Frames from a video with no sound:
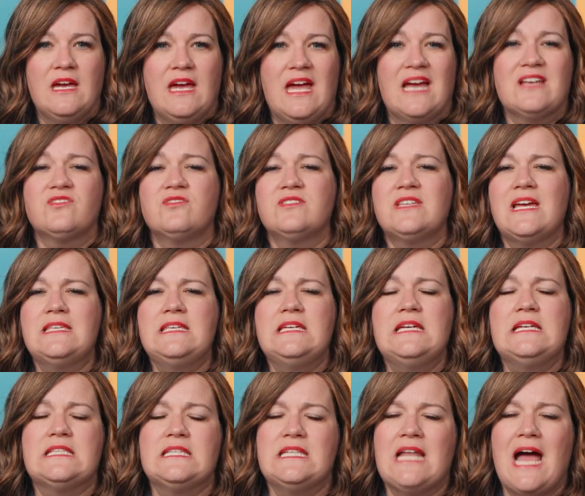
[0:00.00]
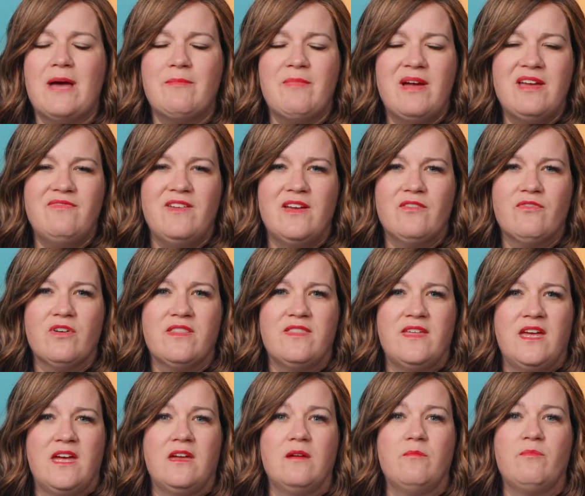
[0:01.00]
Exercising is not my favorite
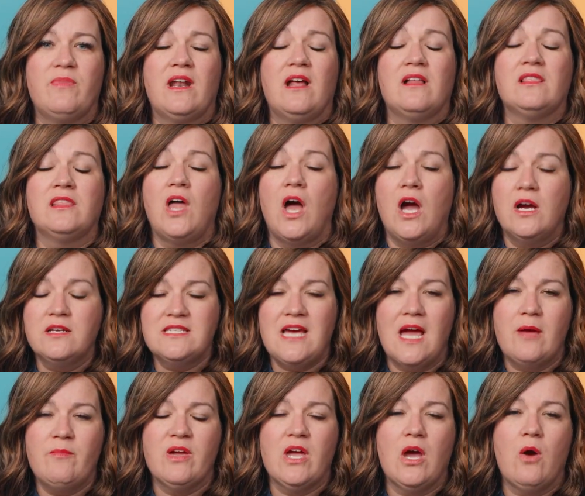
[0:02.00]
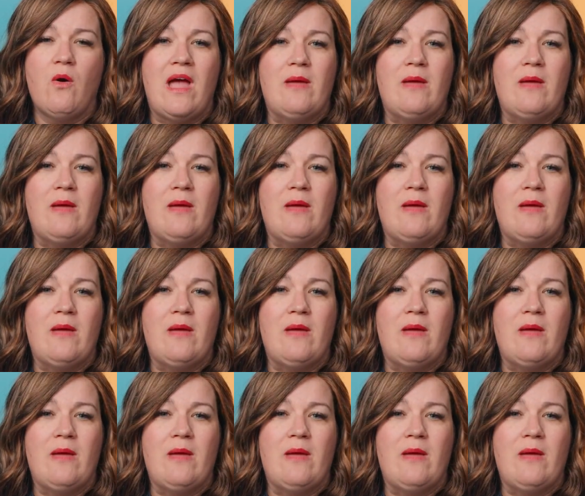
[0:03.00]
thing, but a long time ago,